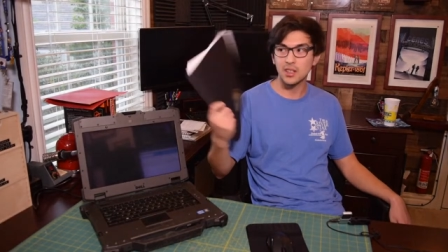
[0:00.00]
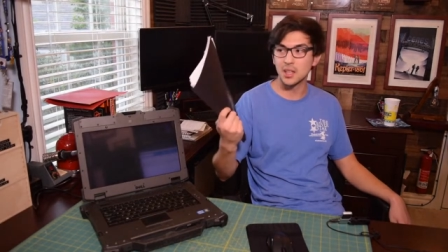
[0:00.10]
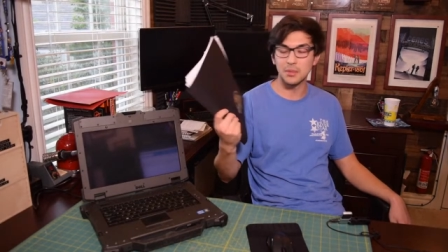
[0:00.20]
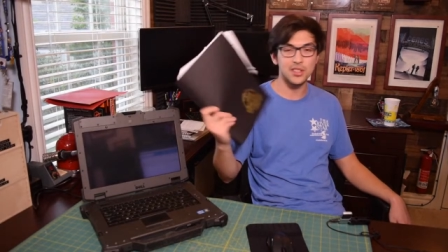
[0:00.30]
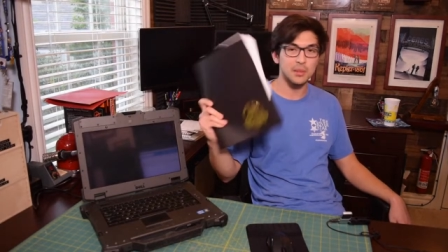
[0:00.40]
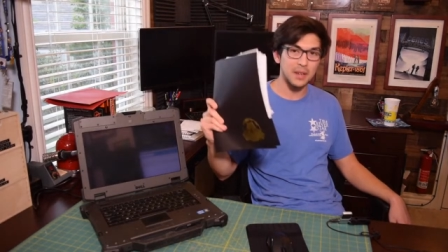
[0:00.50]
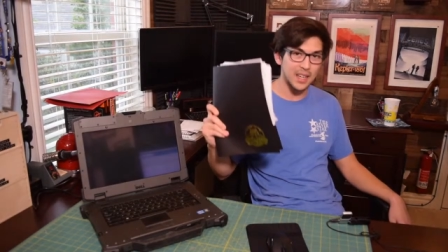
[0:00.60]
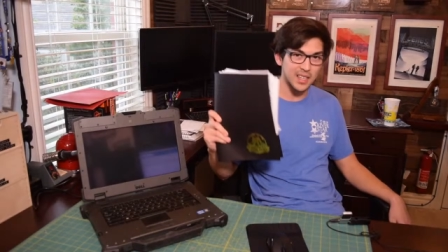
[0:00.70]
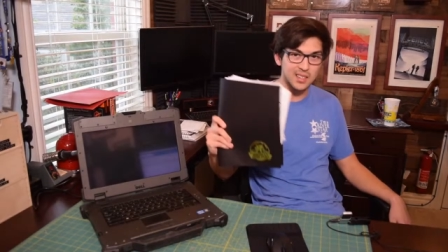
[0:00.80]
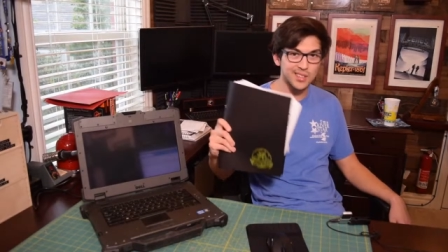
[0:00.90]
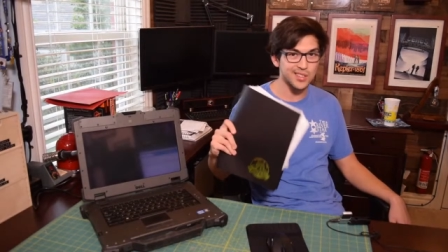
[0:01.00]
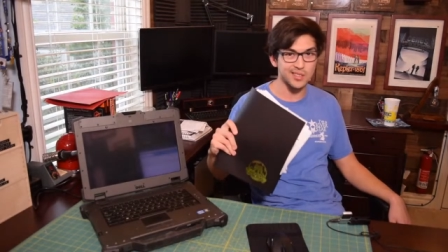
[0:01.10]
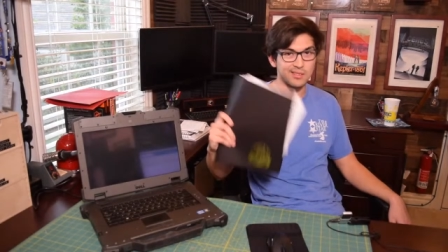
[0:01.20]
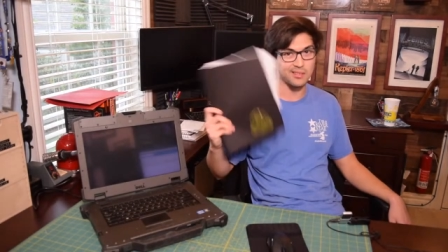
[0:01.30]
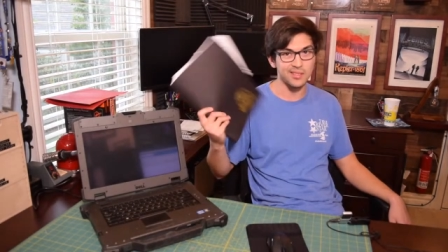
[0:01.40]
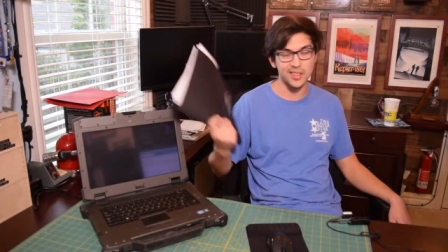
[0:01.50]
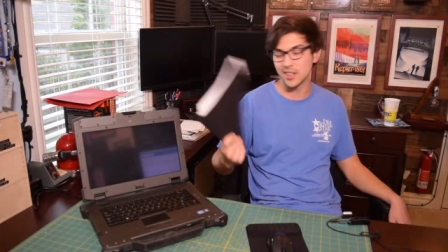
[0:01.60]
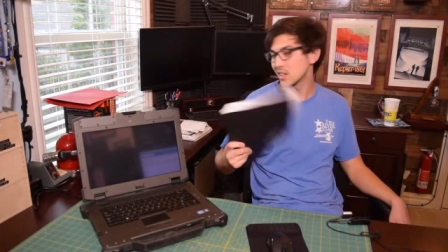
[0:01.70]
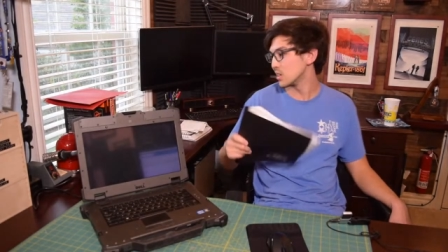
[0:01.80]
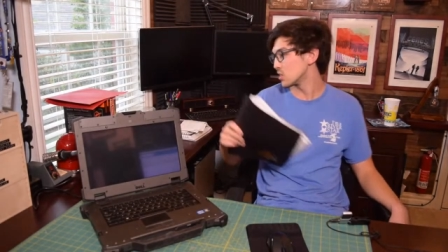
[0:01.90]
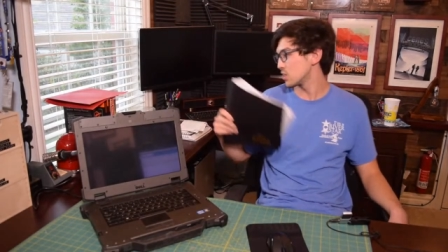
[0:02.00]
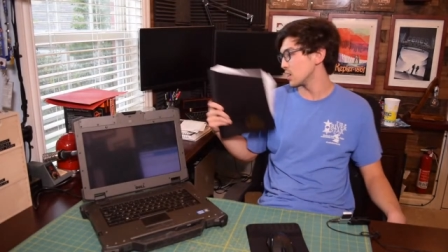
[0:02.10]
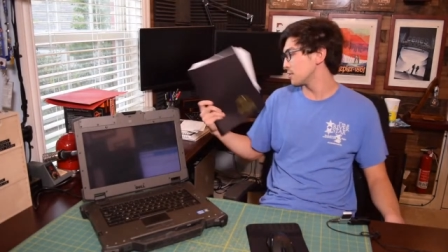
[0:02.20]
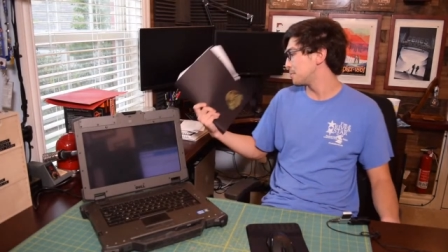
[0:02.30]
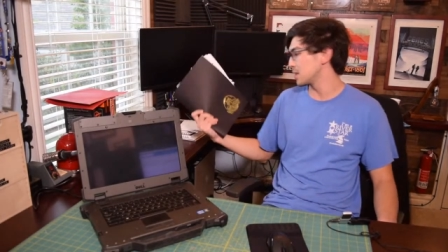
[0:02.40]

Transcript: um, the schematics and all that good stuff.